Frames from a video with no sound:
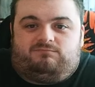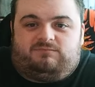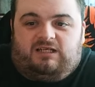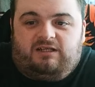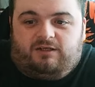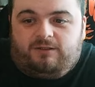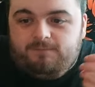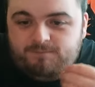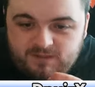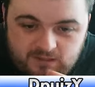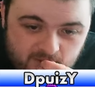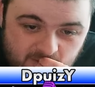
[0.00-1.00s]
I don't know.
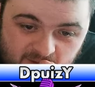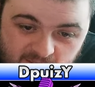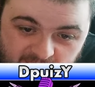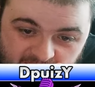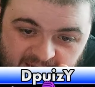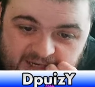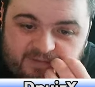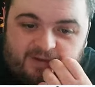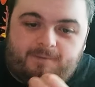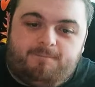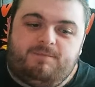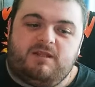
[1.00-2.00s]

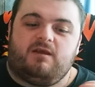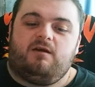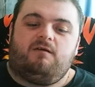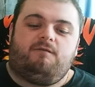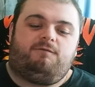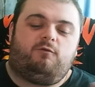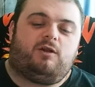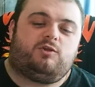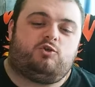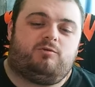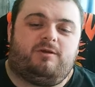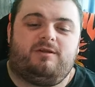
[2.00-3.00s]
Anyway, Fallout
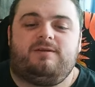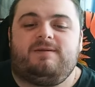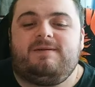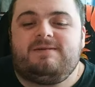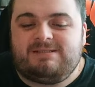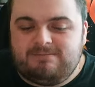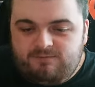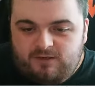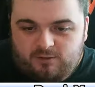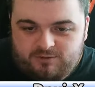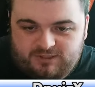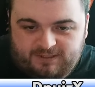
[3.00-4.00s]
Tournament
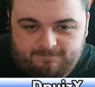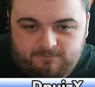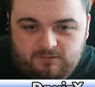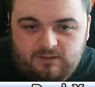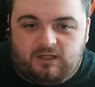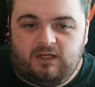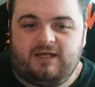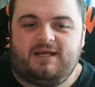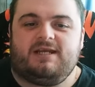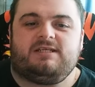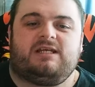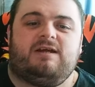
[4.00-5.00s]
semi-final time.
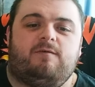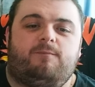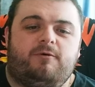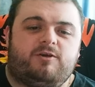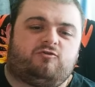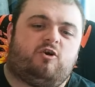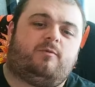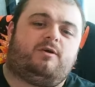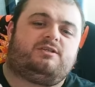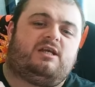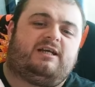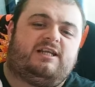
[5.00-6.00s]
It's time for Boris
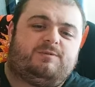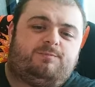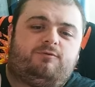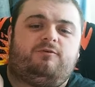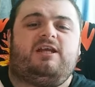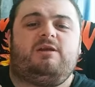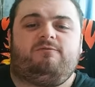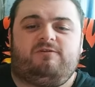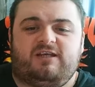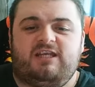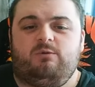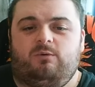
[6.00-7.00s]
Krovos against Pretty
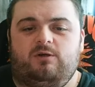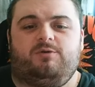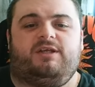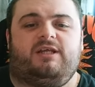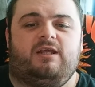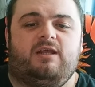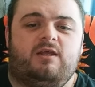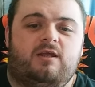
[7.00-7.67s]
Ricky Wildey.